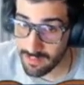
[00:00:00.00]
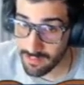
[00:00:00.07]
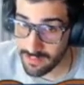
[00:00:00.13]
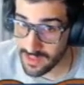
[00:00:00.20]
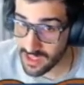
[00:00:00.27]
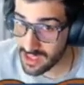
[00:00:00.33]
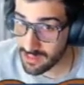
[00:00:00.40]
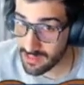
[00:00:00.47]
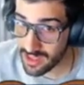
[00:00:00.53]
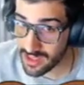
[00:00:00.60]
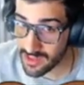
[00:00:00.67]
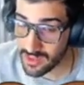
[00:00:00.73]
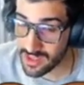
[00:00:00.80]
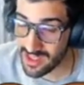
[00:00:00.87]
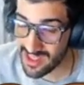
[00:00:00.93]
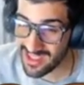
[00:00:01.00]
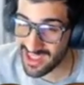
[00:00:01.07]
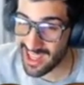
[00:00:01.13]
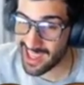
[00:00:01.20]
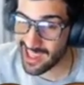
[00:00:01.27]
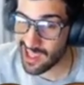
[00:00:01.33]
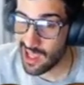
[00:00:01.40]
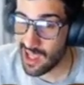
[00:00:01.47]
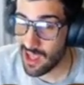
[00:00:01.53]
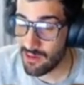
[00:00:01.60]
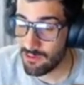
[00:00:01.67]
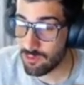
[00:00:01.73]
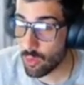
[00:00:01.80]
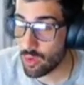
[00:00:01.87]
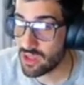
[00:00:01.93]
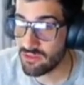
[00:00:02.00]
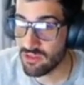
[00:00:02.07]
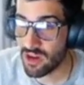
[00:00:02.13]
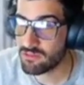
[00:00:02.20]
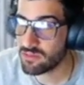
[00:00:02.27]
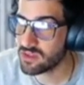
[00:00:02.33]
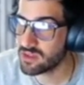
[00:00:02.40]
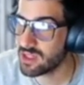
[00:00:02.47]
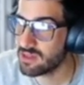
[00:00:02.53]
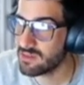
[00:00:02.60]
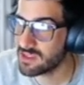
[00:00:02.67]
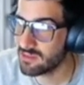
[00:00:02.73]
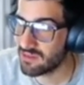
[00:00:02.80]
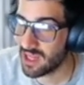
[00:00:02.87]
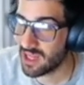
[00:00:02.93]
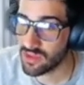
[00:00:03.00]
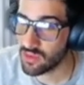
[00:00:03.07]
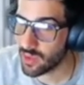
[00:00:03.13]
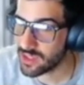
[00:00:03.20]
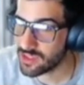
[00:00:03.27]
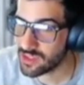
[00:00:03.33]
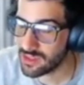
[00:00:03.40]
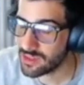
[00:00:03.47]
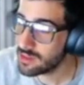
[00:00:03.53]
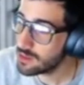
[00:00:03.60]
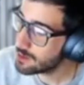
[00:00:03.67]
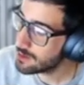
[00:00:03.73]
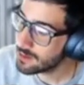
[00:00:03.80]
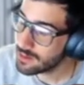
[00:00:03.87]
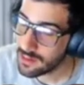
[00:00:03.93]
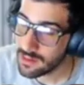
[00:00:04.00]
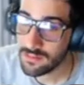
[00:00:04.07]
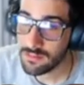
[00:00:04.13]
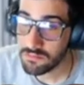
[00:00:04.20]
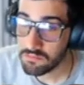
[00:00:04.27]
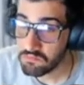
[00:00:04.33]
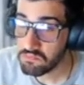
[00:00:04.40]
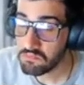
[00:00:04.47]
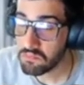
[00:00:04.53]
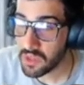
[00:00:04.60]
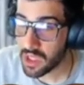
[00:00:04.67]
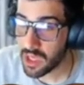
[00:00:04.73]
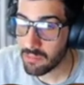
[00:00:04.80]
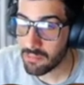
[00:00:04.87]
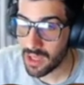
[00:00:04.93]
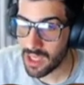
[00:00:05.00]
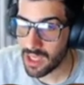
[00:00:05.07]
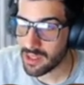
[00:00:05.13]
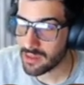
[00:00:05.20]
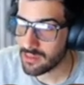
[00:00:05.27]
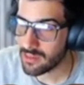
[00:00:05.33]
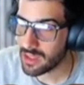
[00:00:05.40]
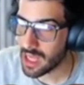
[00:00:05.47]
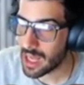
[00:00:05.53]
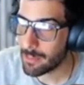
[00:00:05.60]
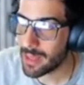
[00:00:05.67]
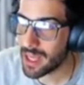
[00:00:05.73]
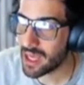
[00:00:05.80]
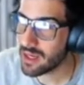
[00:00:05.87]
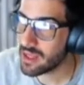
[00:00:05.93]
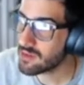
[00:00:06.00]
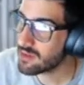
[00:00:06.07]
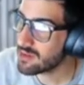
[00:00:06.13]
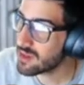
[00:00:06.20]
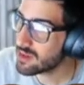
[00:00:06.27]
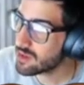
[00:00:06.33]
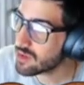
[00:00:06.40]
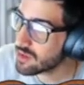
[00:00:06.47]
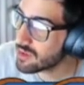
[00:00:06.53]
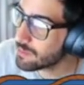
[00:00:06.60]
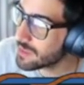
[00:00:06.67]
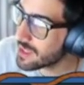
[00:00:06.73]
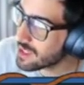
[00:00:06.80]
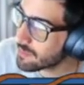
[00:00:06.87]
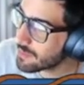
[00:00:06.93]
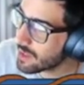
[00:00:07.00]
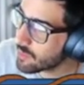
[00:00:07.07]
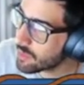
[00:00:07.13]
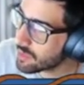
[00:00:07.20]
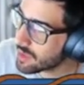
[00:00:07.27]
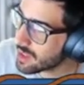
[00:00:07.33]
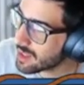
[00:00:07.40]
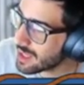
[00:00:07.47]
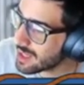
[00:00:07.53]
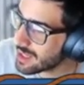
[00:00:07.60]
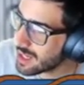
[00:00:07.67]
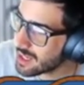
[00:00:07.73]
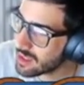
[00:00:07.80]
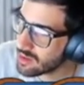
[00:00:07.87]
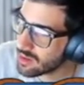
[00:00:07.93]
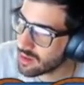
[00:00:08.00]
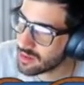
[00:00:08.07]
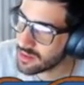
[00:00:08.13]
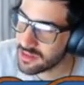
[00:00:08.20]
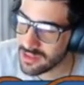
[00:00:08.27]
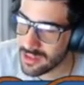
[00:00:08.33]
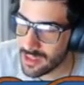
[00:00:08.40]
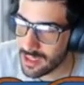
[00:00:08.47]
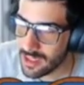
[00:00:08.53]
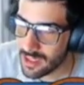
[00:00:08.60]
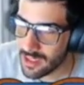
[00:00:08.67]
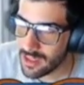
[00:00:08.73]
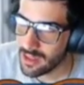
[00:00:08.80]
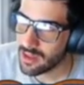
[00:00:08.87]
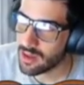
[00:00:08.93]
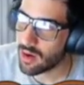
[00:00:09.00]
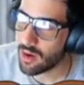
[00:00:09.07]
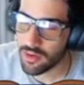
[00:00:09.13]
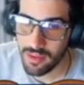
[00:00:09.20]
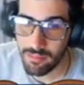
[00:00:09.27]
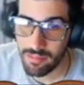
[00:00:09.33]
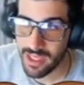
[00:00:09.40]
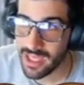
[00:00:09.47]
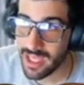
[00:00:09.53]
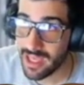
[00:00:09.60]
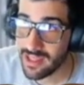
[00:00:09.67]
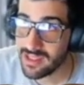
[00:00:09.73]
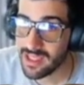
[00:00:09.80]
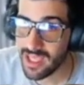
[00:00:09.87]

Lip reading: bucks, which is like 45% of its evaluation. Not bad. Not bad. It's another good pickup, I would think, at $90. All the big heads, again,